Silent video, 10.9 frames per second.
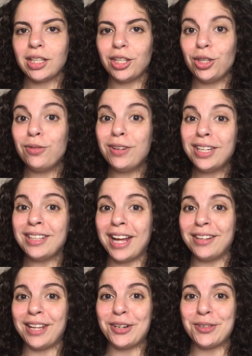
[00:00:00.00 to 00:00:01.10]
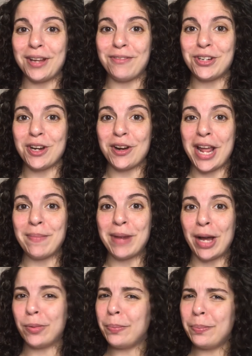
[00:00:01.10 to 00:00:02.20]
You've got a lot of letters after your name
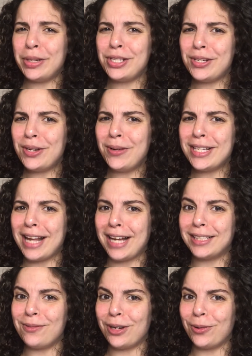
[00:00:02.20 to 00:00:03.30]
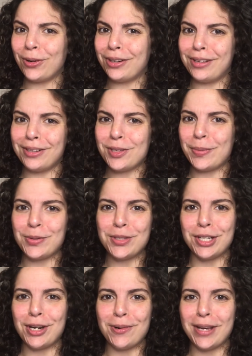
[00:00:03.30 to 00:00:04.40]
now, but do you know exactly what order they're supposed to
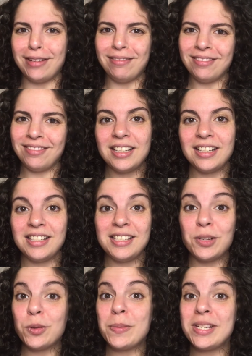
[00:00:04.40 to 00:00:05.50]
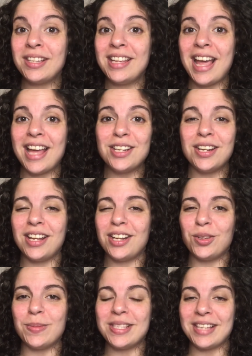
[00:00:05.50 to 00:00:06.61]
go in? Stick with me till the end and
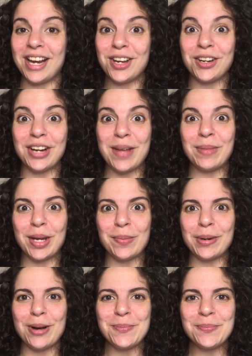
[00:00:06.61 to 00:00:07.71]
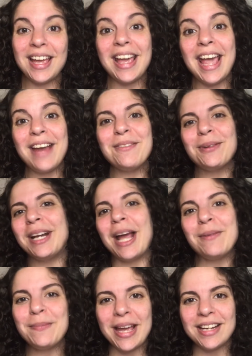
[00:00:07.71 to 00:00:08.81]
you'll be signing your name like a pro. Hey everyone, I'm
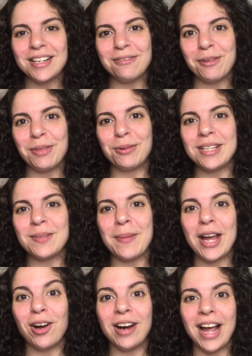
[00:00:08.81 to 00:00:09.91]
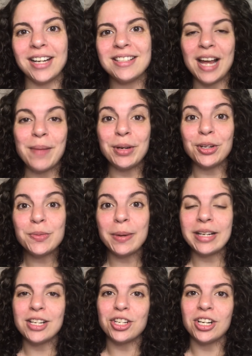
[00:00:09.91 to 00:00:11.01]
Amanda from the Resume RX. I'm a nurse
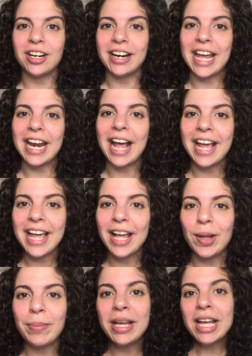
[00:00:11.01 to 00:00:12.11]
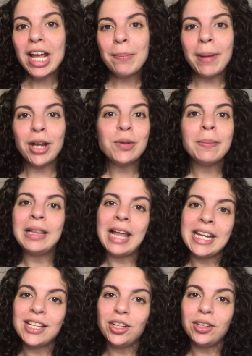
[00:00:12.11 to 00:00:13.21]
practitioner and I help modern
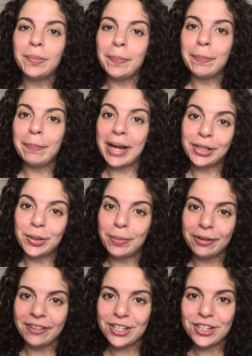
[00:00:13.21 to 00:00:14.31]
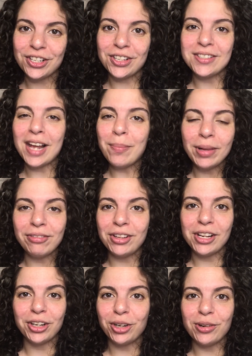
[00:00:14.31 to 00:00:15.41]
millennial medical professionals uplevel
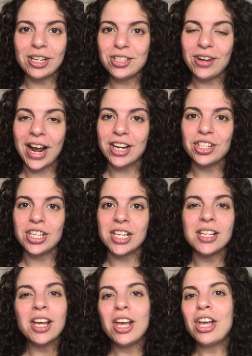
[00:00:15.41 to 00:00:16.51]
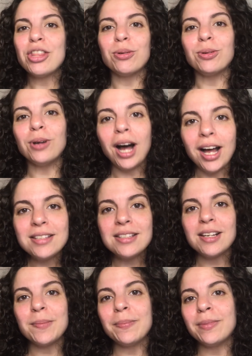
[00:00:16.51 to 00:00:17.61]
their career strategy through
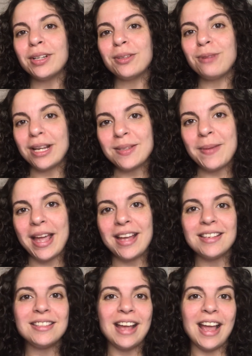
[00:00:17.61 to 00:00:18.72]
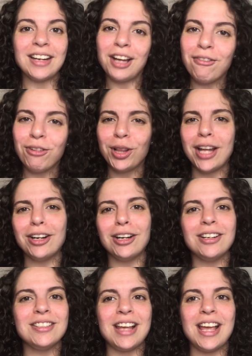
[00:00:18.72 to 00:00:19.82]
awesome resumes and cover
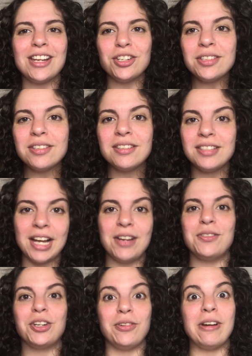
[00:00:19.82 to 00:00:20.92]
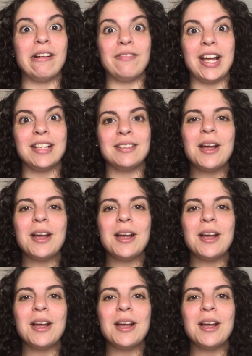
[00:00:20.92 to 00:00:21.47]
letters and just sound career advice.